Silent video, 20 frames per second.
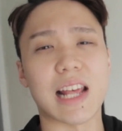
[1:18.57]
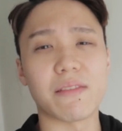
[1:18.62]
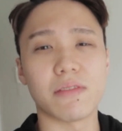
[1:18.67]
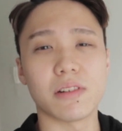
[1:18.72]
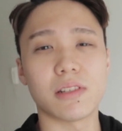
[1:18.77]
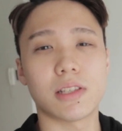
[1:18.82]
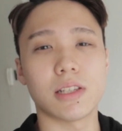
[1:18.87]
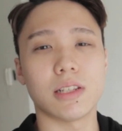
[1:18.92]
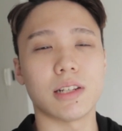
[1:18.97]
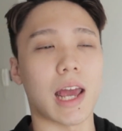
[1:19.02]

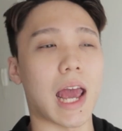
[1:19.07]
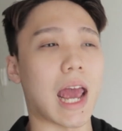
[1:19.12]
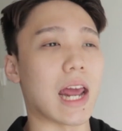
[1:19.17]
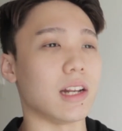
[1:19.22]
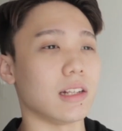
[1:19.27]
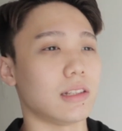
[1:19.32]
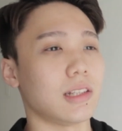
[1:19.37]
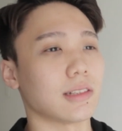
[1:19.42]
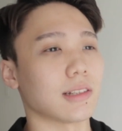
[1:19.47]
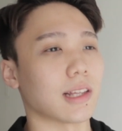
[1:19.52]
never seen
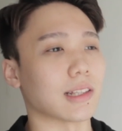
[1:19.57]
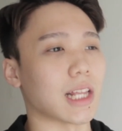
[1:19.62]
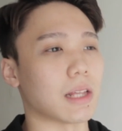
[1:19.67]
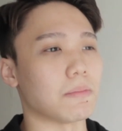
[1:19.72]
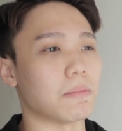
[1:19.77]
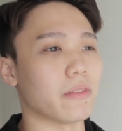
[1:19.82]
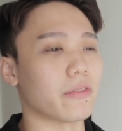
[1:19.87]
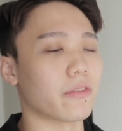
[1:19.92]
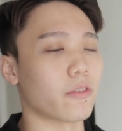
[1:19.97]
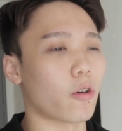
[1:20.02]
anything like
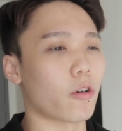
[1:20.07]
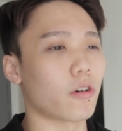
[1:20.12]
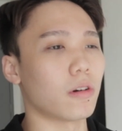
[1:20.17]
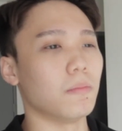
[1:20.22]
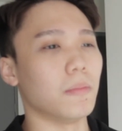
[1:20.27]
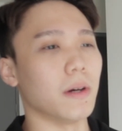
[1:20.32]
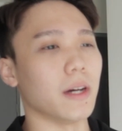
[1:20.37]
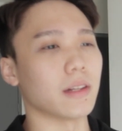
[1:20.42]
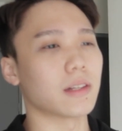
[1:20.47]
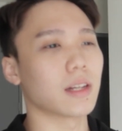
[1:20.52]
that
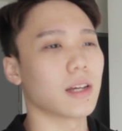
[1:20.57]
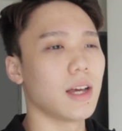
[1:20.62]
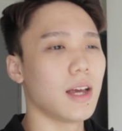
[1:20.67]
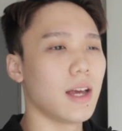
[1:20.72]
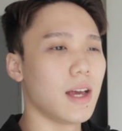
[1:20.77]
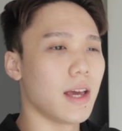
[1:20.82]
before, but